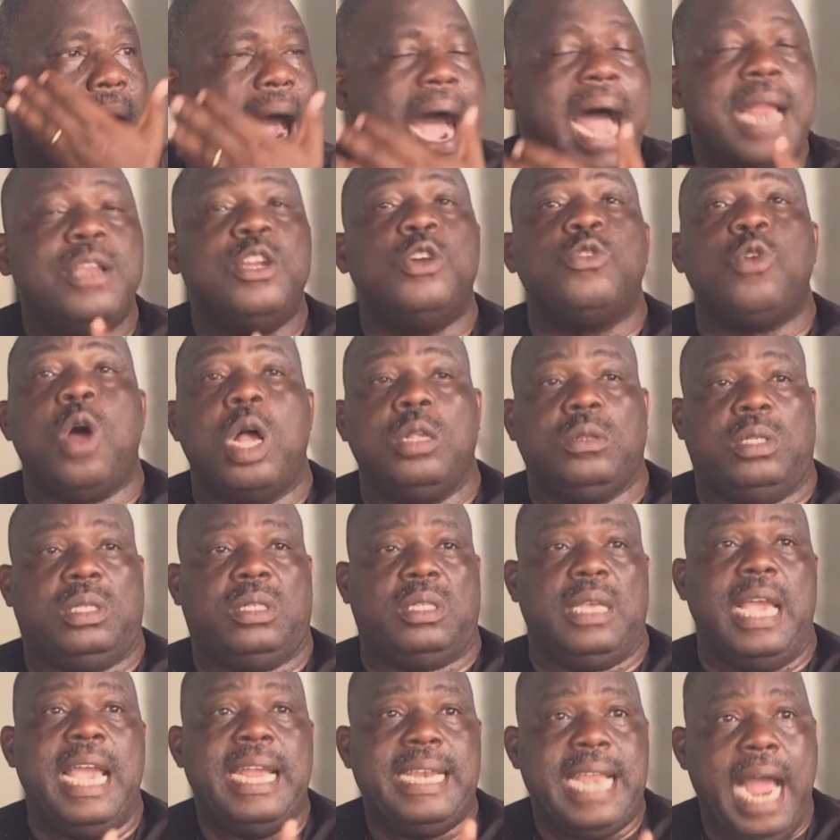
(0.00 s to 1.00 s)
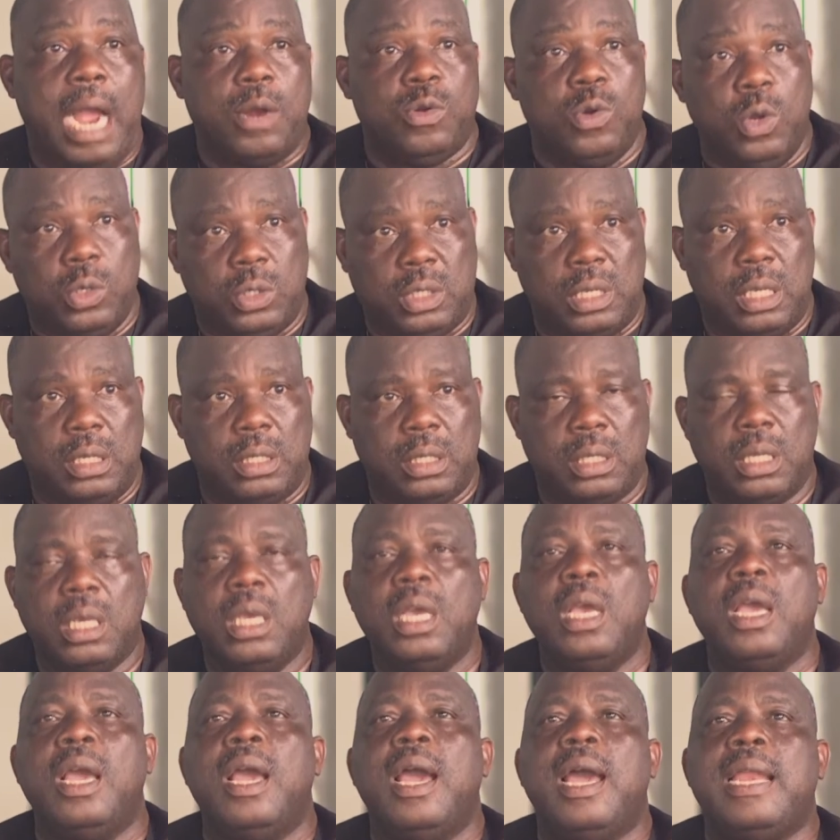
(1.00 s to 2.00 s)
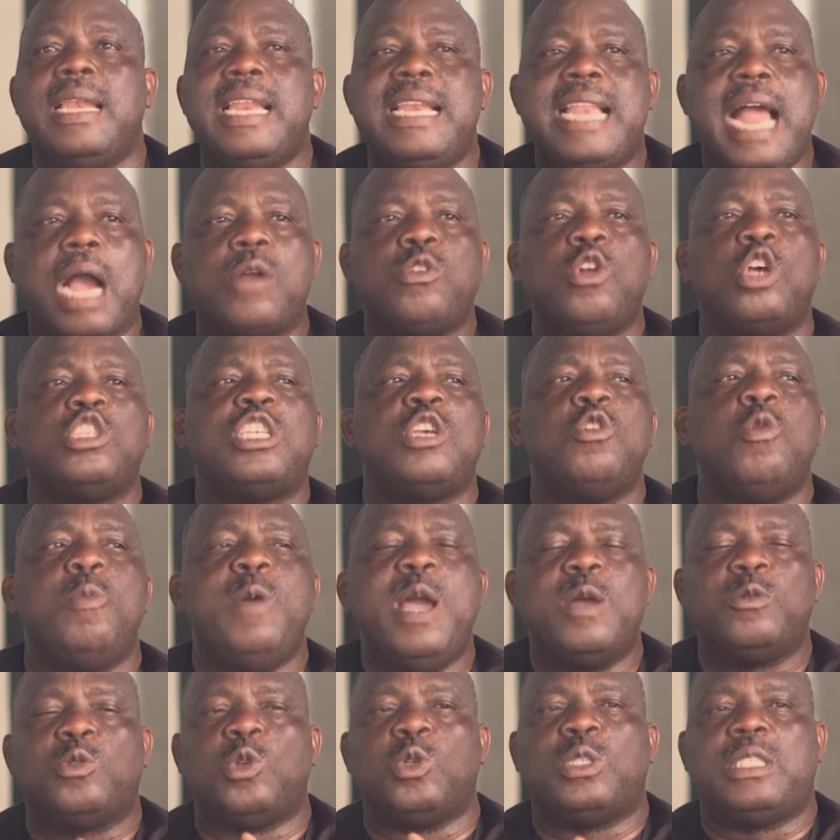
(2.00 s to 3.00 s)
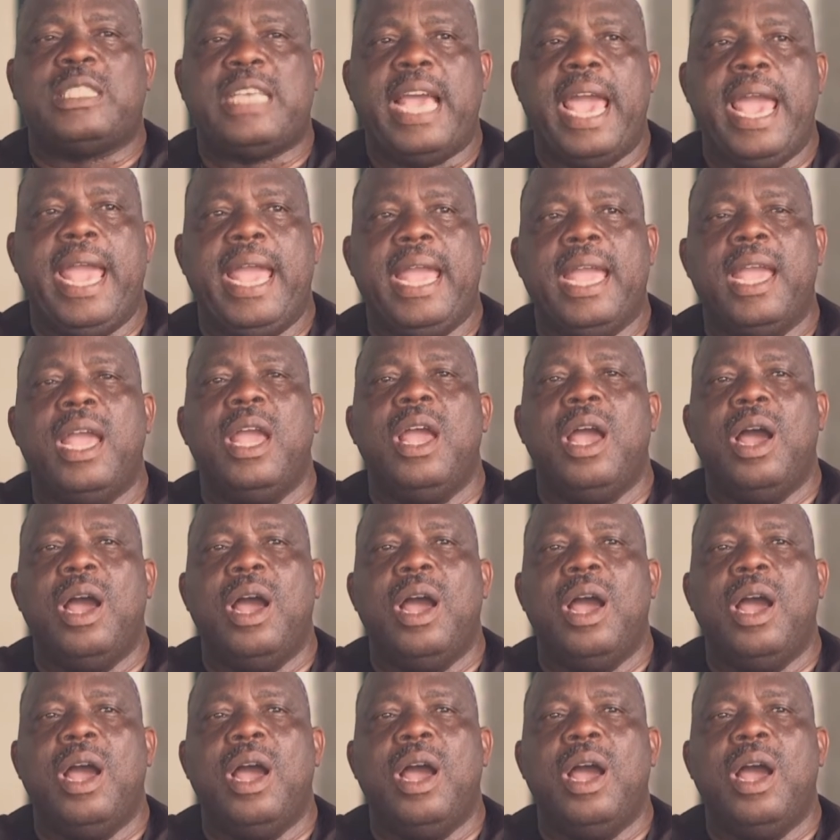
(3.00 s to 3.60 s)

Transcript: and he runs a diagnosis, the diagnosis will be able to say,